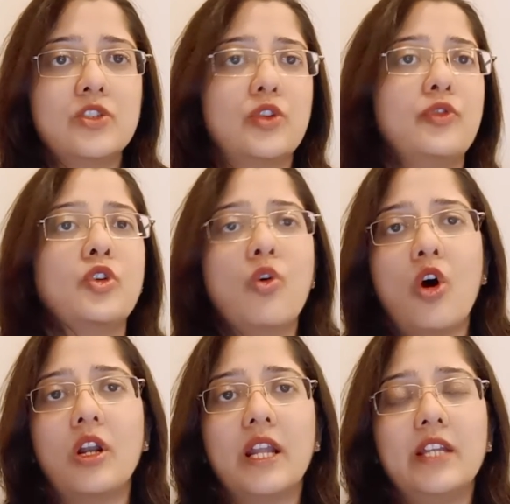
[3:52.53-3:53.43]
So if you go
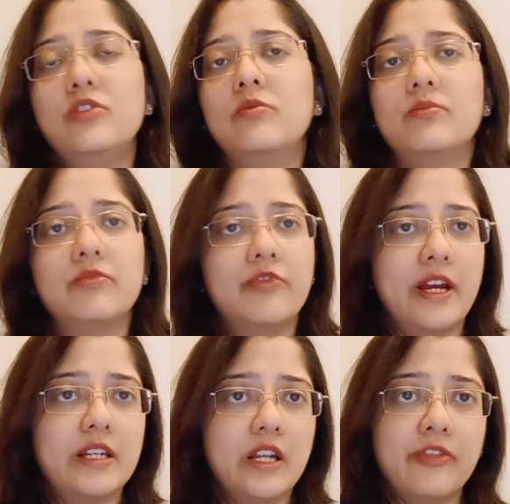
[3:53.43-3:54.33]
online, you'll
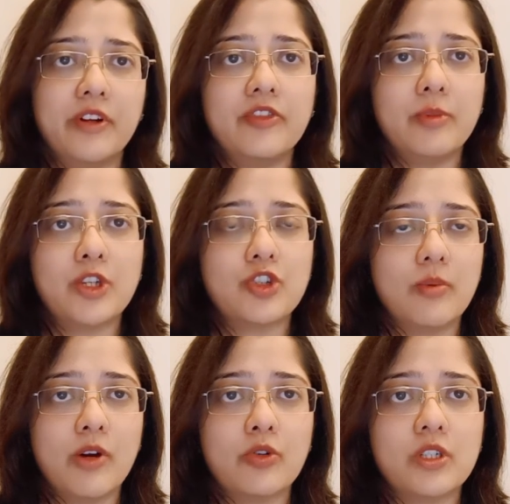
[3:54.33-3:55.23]
find enough information
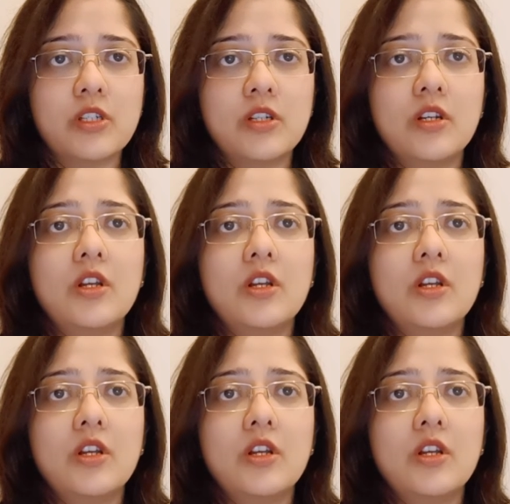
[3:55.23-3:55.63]
about it.